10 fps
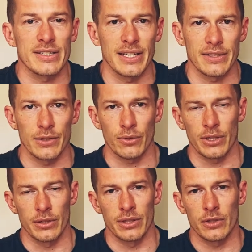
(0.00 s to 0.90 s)
said, you
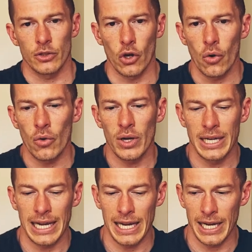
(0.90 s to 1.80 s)
can go
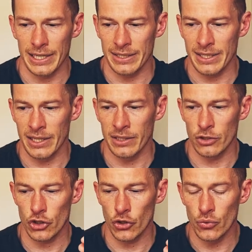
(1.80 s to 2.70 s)
and
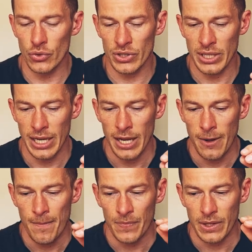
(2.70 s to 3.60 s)
choose
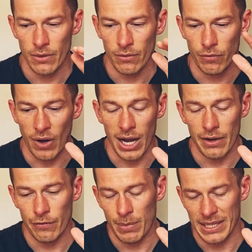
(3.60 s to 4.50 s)
4
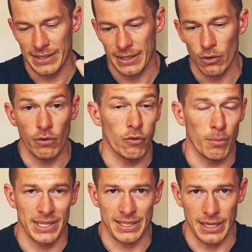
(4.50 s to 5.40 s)
basic
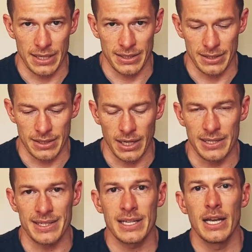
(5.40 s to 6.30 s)

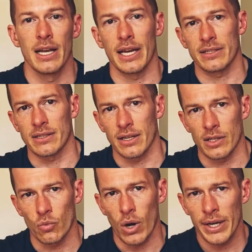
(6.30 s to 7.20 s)
exercises. Exercise
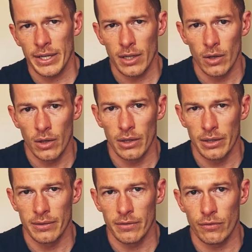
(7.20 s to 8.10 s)
1,
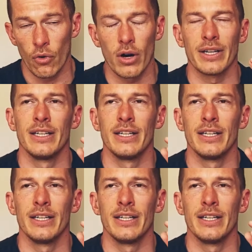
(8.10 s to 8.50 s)
for